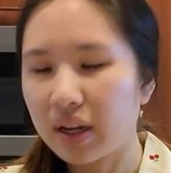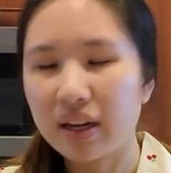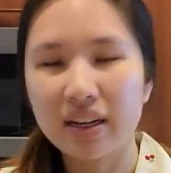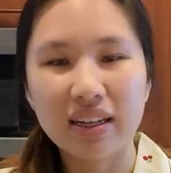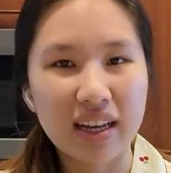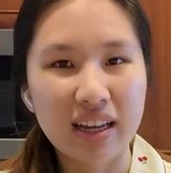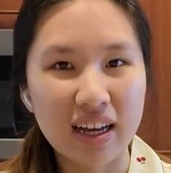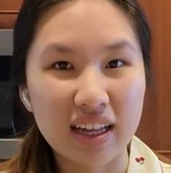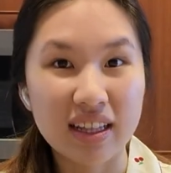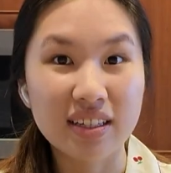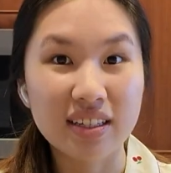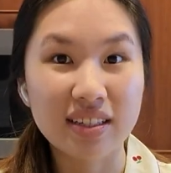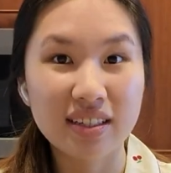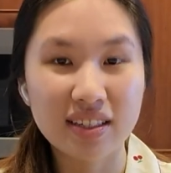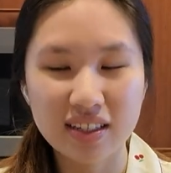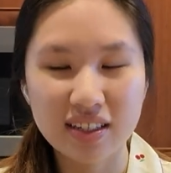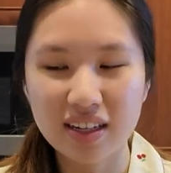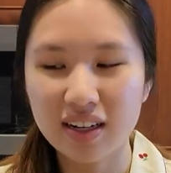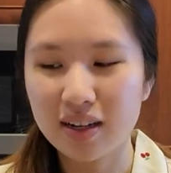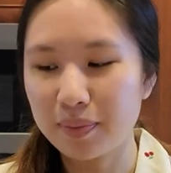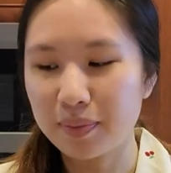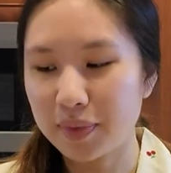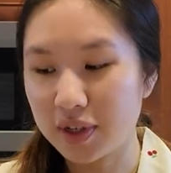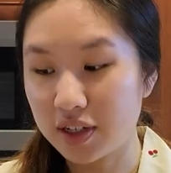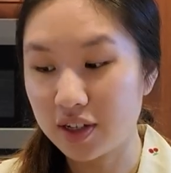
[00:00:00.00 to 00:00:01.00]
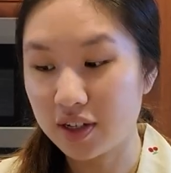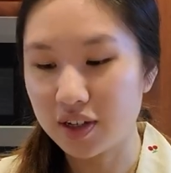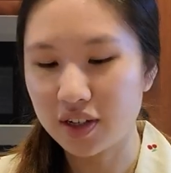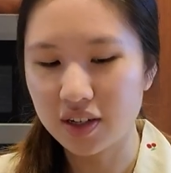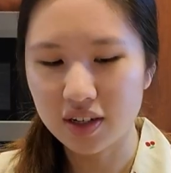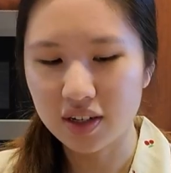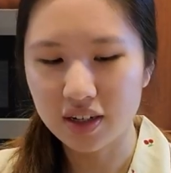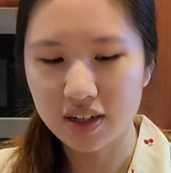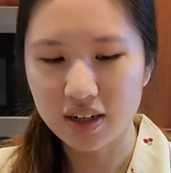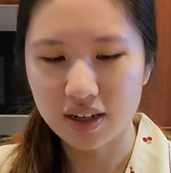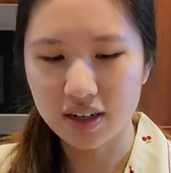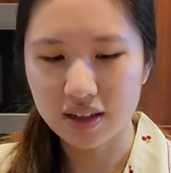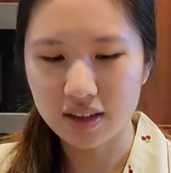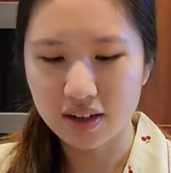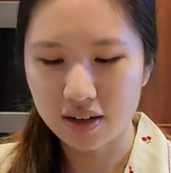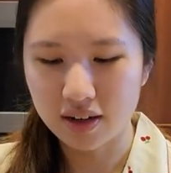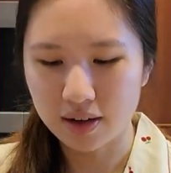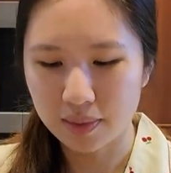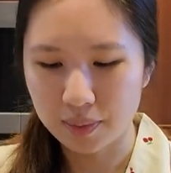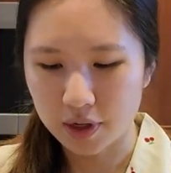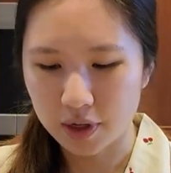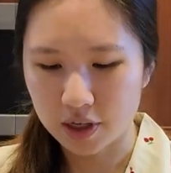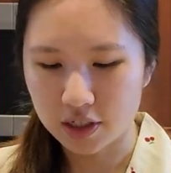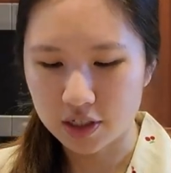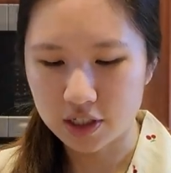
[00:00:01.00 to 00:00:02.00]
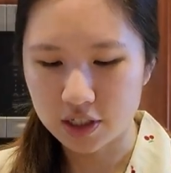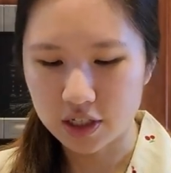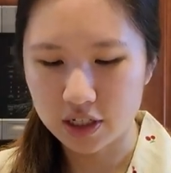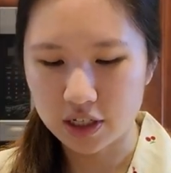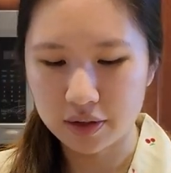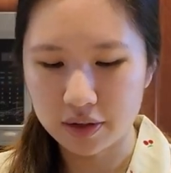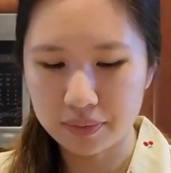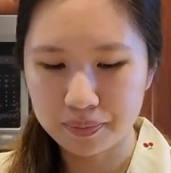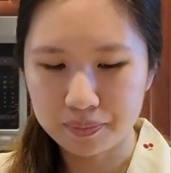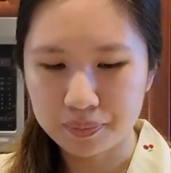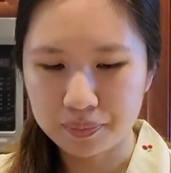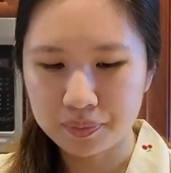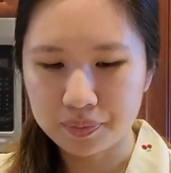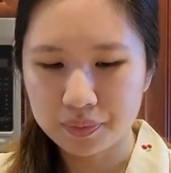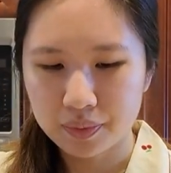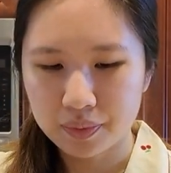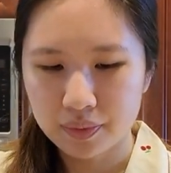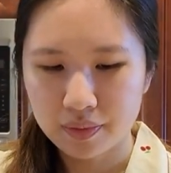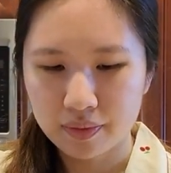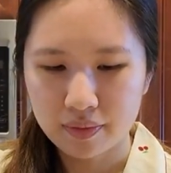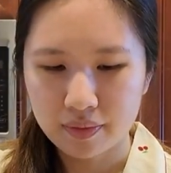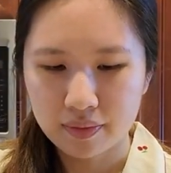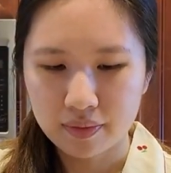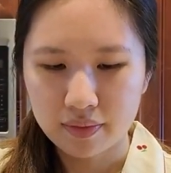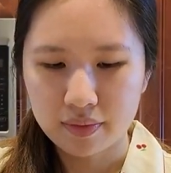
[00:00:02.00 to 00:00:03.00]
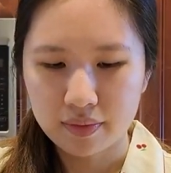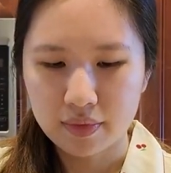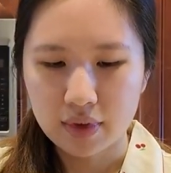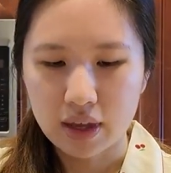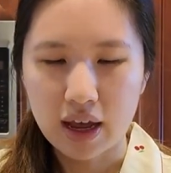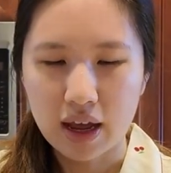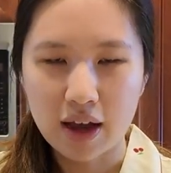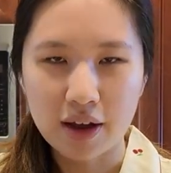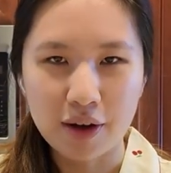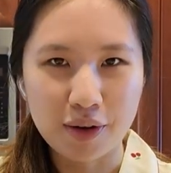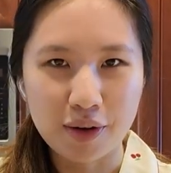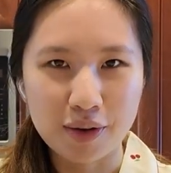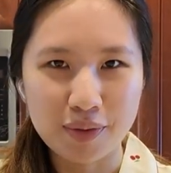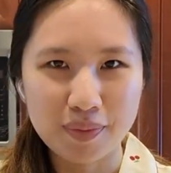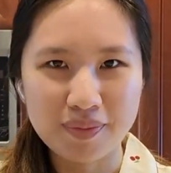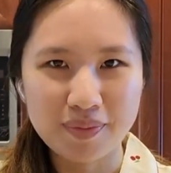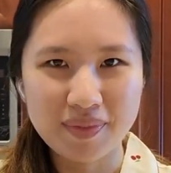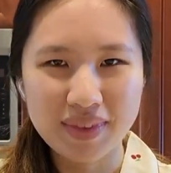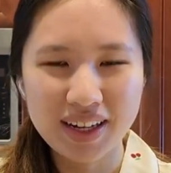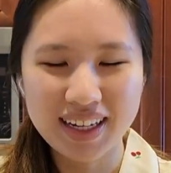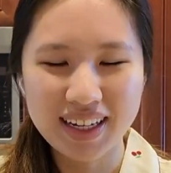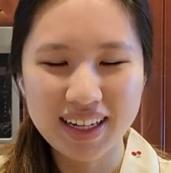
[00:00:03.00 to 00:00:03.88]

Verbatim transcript: Yeah, this is gonna be good on the hamachi, I hope.